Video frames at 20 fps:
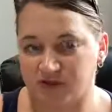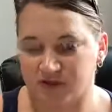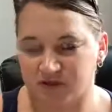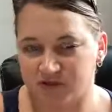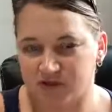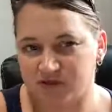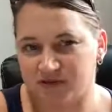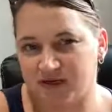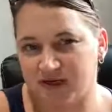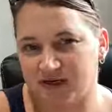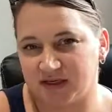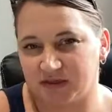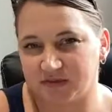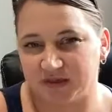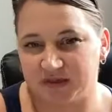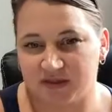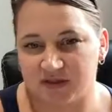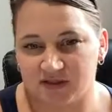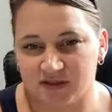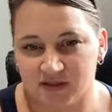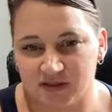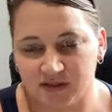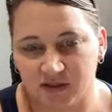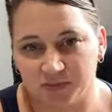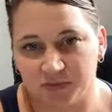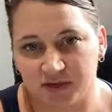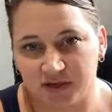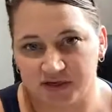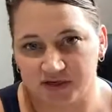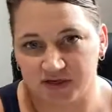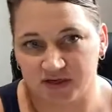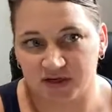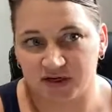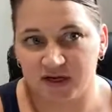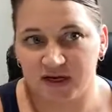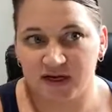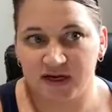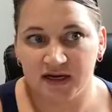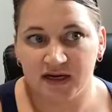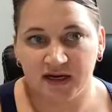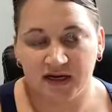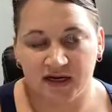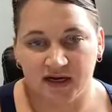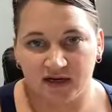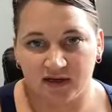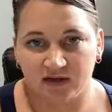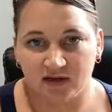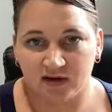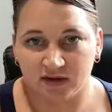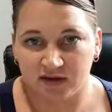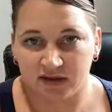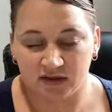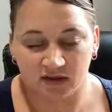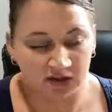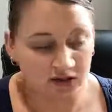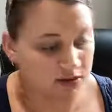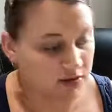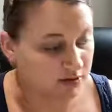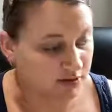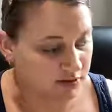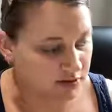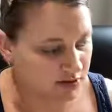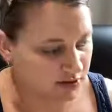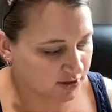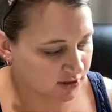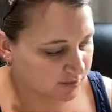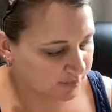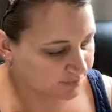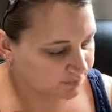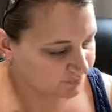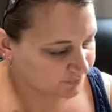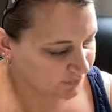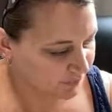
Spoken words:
So it just kind of depends on the appraiser and on the lender.